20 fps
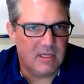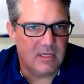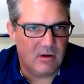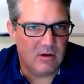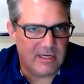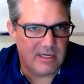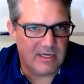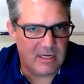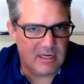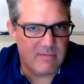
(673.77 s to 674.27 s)
You
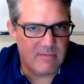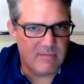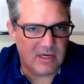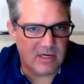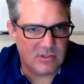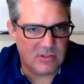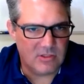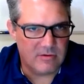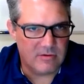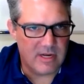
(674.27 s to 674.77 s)
know, I need to
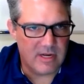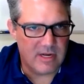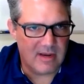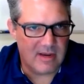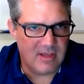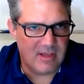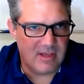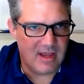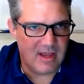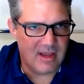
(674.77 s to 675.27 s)
make sure that
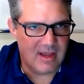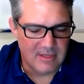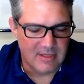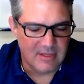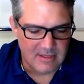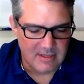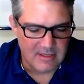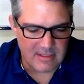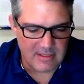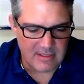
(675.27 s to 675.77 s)
I've
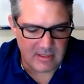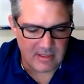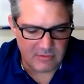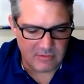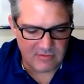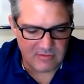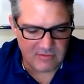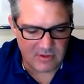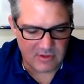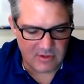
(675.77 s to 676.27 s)
got, you
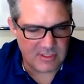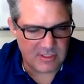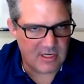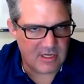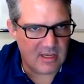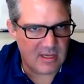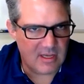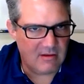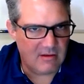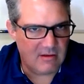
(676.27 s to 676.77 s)
know,
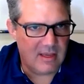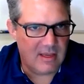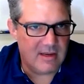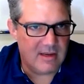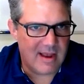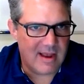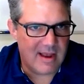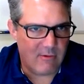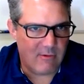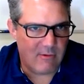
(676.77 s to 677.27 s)
diversity
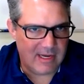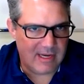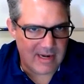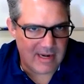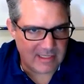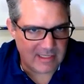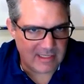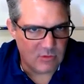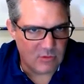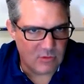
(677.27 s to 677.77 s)
in how I
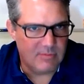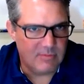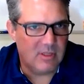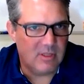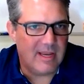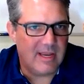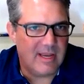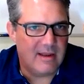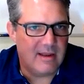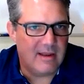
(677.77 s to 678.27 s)
connect to a
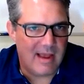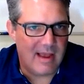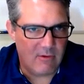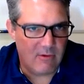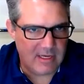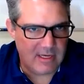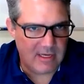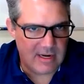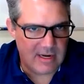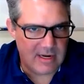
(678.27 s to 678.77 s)
plant,
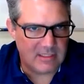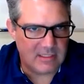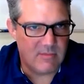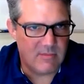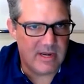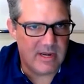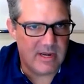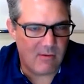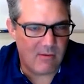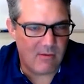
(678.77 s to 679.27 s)
how I connect
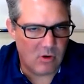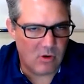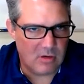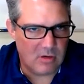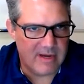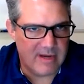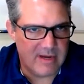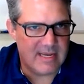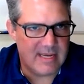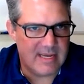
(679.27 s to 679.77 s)
to my
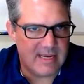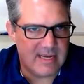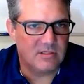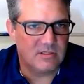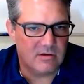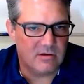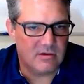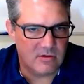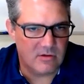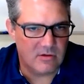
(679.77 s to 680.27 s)
network, my data
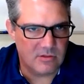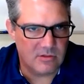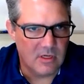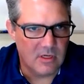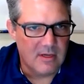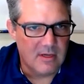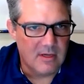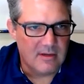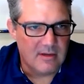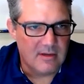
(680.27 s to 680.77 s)
centers.